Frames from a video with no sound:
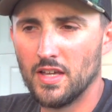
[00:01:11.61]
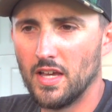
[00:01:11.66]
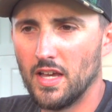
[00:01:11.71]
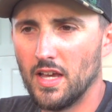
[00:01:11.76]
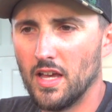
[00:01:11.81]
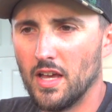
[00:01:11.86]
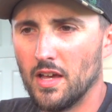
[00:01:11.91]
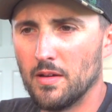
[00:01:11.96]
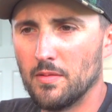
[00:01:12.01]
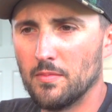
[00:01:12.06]

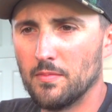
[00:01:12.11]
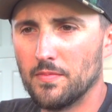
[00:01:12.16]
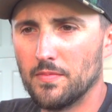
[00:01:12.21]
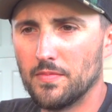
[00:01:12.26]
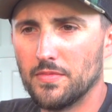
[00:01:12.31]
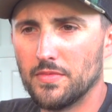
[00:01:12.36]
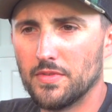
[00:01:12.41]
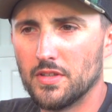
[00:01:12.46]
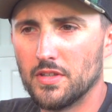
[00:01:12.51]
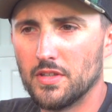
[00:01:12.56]

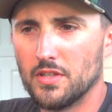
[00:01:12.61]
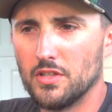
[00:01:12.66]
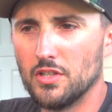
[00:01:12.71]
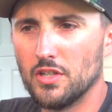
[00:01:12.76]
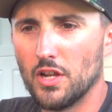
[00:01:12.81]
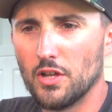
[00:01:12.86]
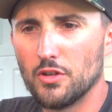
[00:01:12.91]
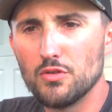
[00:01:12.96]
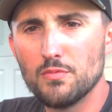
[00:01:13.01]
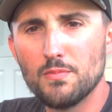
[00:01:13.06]
You
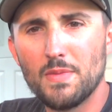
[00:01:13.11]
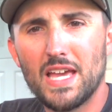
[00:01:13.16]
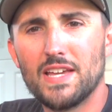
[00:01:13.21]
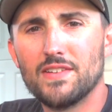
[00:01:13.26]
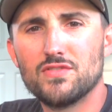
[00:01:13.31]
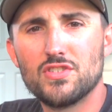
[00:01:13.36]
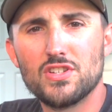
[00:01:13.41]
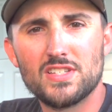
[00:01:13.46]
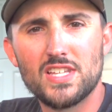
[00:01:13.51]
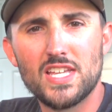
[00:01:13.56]
know, you may
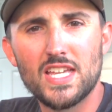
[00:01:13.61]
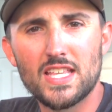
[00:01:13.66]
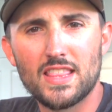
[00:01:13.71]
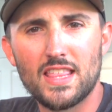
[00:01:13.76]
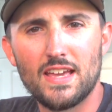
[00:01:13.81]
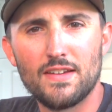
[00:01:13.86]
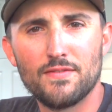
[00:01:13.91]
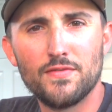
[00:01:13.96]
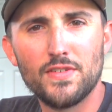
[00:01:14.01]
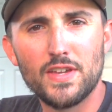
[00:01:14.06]
have just hit
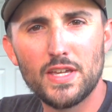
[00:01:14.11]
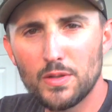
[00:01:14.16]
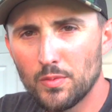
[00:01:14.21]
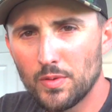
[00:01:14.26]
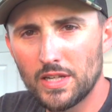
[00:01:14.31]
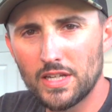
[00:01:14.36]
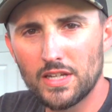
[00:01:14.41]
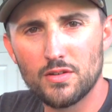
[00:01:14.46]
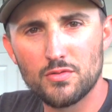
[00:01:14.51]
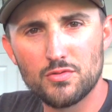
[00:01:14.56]
that feed
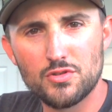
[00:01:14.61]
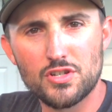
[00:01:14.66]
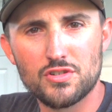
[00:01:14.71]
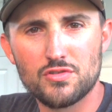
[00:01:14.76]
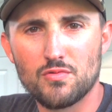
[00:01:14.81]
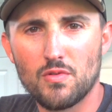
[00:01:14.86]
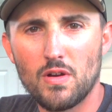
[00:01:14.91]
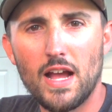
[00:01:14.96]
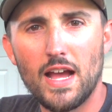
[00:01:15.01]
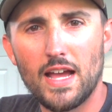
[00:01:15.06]
window
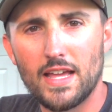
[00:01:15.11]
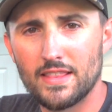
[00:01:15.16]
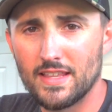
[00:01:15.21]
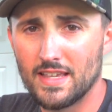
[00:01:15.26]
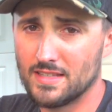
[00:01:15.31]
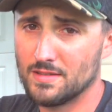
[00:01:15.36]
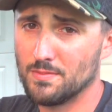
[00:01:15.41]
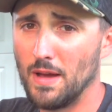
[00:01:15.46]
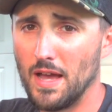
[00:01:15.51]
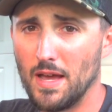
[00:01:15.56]
just right, and
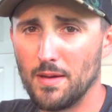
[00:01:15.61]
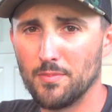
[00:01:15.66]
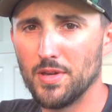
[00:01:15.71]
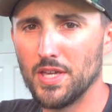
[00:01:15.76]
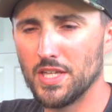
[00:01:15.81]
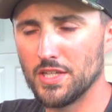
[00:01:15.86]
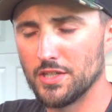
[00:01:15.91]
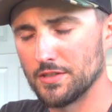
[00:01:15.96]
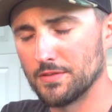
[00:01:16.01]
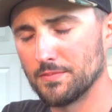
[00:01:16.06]
that's my
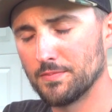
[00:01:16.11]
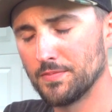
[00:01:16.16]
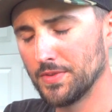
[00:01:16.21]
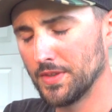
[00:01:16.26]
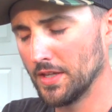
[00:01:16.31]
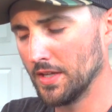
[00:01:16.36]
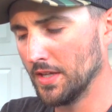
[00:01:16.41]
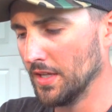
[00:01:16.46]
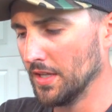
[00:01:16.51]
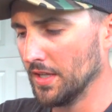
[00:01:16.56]
opinion.
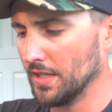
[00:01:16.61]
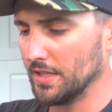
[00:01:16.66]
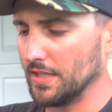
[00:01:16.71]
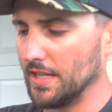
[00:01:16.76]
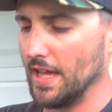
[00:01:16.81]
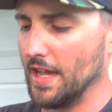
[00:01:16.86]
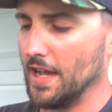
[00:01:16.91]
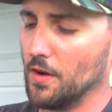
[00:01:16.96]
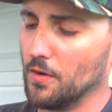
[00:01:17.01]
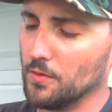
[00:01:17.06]

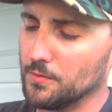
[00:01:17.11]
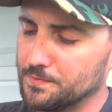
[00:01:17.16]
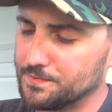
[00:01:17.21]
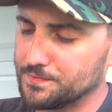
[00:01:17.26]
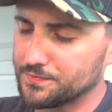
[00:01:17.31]
Now,